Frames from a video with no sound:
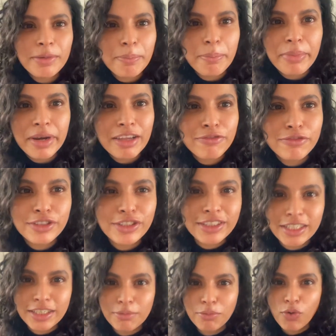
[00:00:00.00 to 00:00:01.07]
breakfast
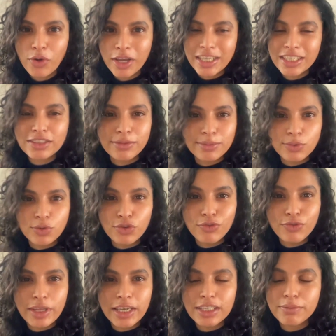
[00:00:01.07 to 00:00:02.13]
anymore. It's more
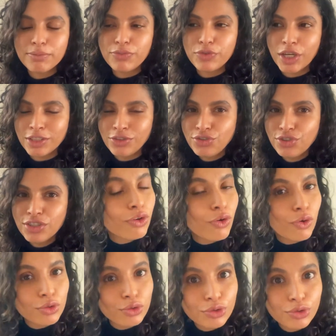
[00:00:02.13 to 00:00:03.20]
of like a brunch.
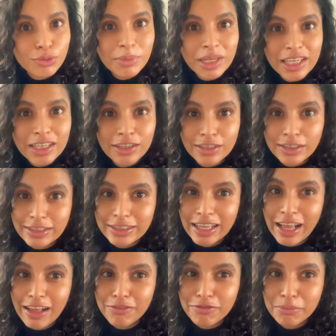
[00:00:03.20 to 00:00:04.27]
Also, my curls
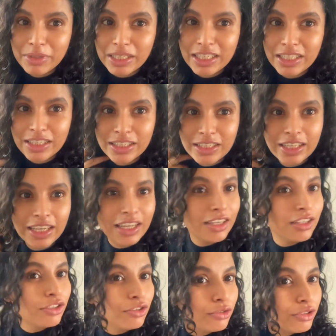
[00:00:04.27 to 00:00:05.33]
have been in
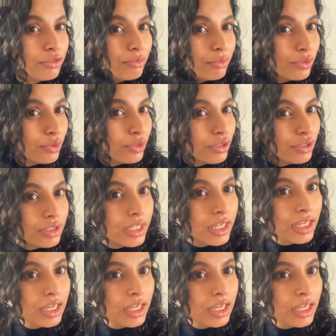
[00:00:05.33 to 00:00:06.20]
a good mood today